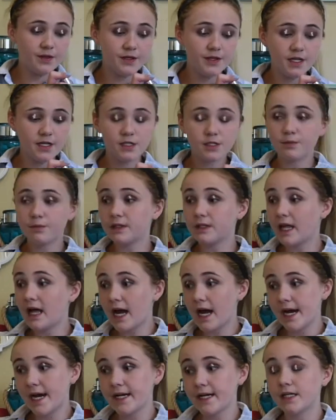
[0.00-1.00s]
that that's
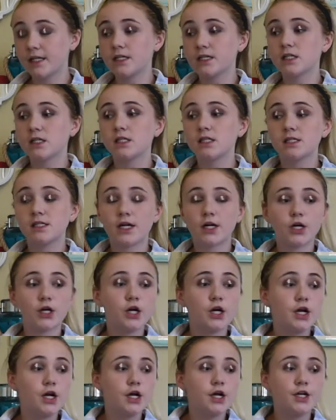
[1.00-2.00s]
applied into the
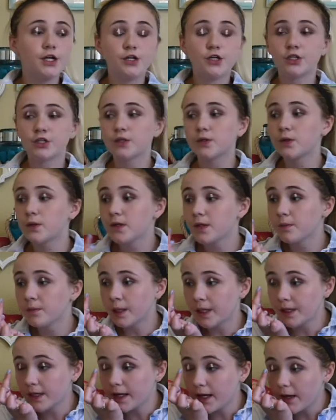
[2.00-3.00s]
center, you're just going to want to
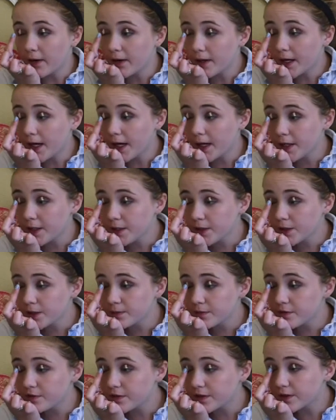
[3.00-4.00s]
blend it out, and I just use
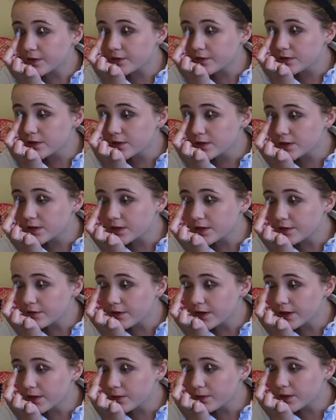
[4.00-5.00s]
my finger for this because I
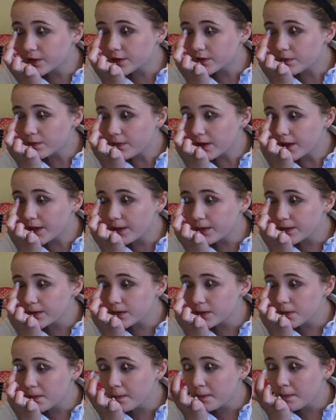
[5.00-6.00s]
find it works best.